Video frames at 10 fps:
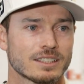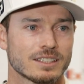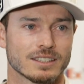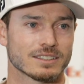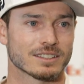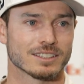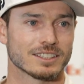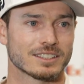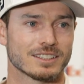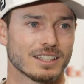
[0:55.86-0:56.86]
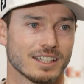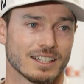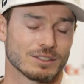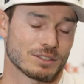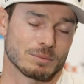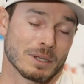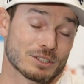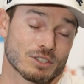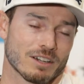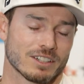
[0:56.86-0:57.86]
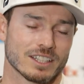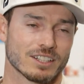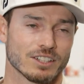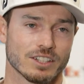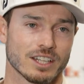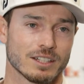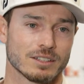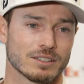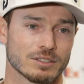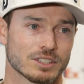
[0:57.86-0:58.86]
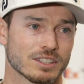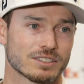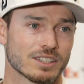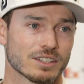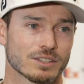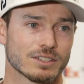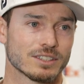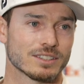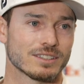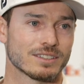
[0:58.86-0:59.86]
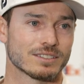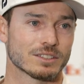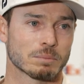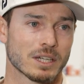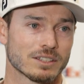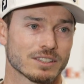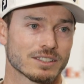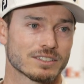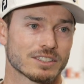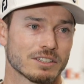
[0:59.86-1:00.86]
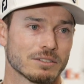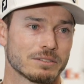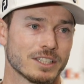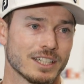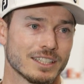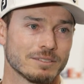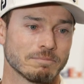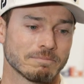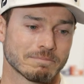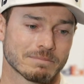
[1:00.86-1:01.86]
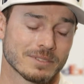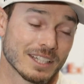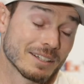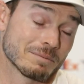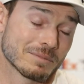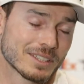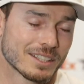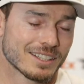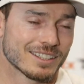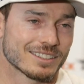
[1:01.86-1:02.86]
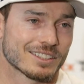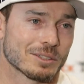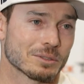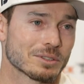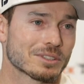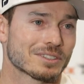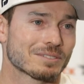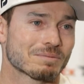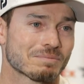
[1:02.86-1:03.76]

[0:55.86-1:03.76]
Instantly, yeah. It was the best drive I hit all day. It was on 10th hole and just pounded it. So, um, yeah. So it was,